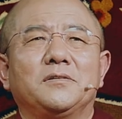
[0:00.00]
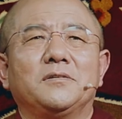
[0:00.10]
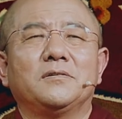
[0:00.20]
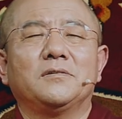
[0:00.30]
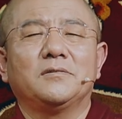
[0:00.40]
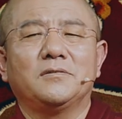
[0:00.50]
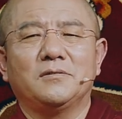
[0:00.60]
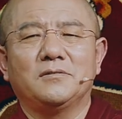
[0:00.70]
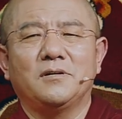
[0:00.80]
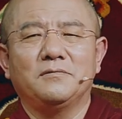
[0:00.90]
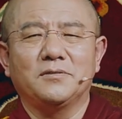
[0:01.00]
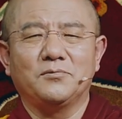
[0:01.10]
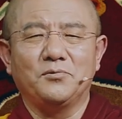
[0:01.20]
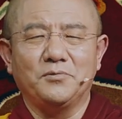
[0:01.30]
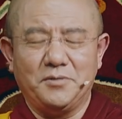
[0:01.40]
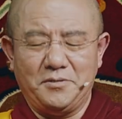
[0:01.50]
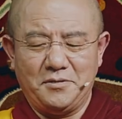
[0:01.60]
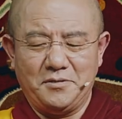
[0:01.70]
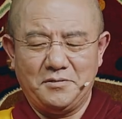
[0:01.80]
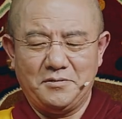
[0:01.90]
treatises of
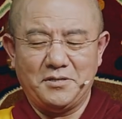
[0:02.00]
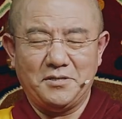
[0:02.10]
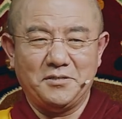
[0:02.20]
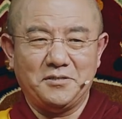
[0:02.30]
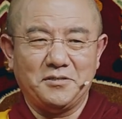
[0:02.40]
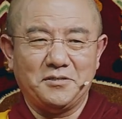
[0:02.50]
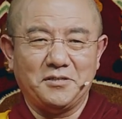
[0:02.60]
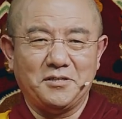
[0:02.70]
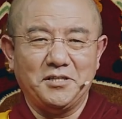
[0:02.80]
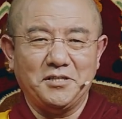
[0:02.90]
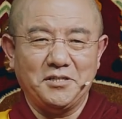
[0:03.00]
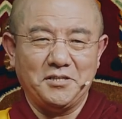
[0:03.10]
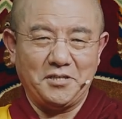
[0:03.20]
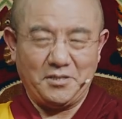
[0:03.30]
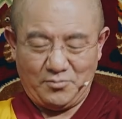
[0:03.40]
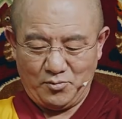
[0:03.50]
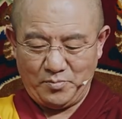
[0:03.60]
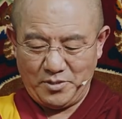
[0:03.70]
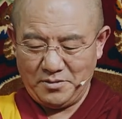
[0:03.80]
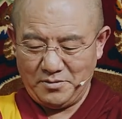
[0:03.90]
the five treatises of uh,
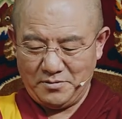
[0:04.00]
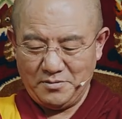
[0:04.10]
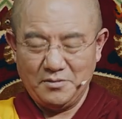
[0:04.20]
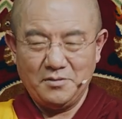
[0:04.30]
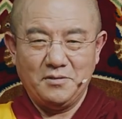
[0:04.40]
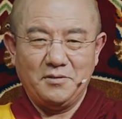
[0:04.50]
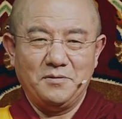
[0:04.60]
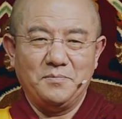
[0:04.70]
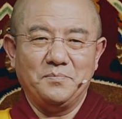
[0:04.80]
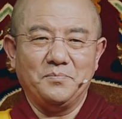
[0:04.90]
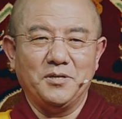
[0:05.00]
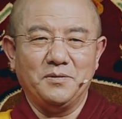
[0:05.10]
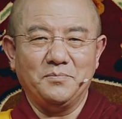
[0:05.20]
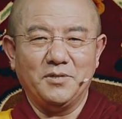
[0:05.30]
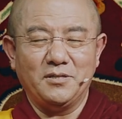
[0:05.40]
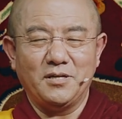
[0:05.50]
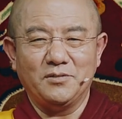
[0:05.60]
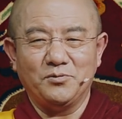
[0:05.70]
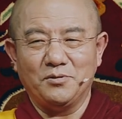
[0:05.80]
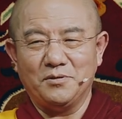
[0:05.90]
uh, Maitreya. Well, today we
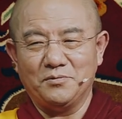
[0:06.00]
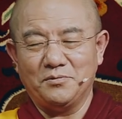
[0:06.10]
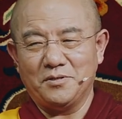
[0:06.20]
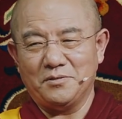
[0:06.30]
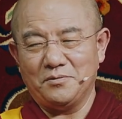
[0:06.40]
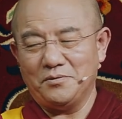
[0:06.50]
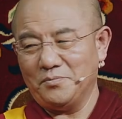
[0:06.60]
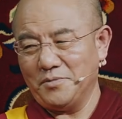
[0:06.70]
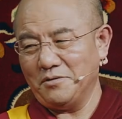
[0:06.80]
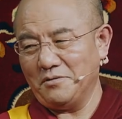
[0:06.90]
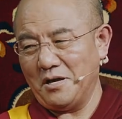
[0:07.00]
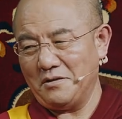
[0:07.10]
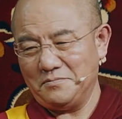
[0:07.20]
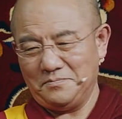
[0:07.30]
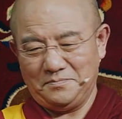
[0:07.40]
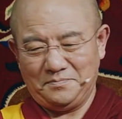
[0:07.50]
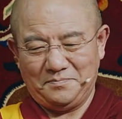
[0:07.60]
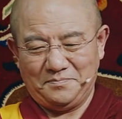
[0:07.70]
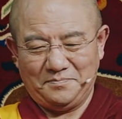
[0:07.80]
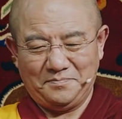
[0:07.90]
do have a little more uh,
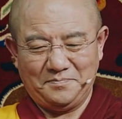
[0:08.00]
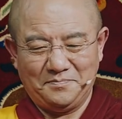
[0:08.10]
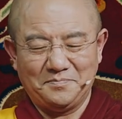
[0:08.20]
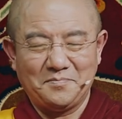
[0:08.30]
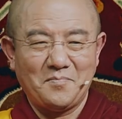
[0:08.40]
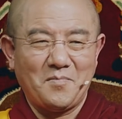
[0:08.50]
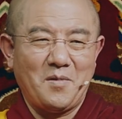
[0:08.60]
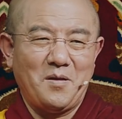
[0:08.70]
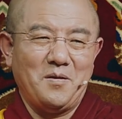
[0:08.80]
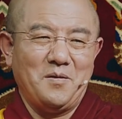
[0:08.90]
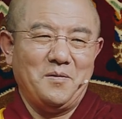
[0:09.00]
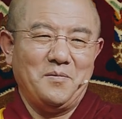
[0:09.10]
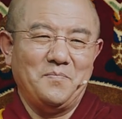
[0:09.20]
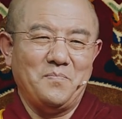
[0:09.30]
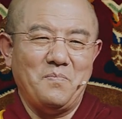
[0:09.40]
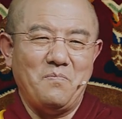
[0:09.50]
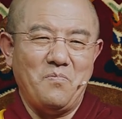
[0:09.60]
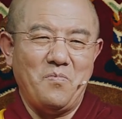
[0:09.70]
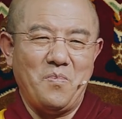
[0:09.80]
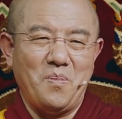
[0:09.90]
people showing up
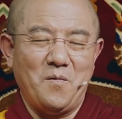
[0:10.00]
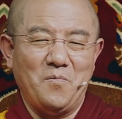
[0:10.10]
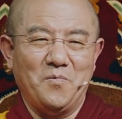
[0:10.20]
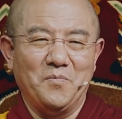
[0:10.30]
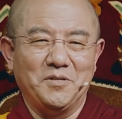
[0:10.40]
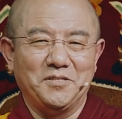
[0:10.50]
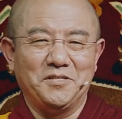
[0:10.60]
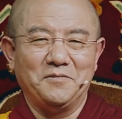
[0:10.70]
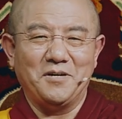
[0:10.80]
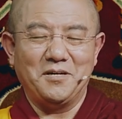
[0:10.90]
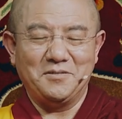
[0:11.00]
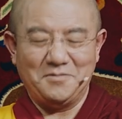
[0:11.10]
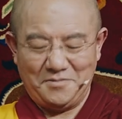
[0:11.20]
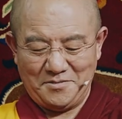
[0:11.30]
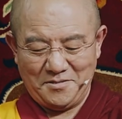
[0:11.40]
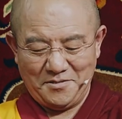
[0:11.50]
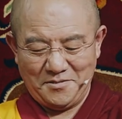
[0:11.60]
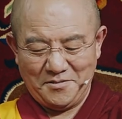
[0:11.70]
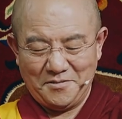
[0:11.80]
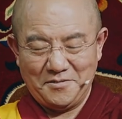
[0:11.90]
listening to this class, but maybe
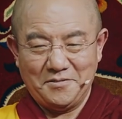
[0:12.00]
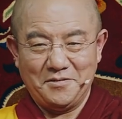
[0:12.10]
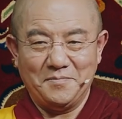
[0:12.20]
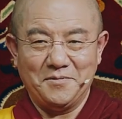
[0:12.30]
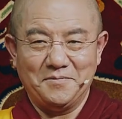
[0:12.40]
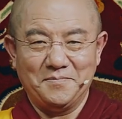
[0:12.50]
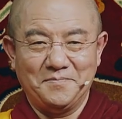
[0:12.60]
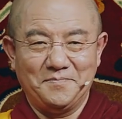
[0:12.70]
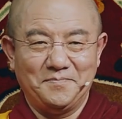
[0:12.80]
tomorrow,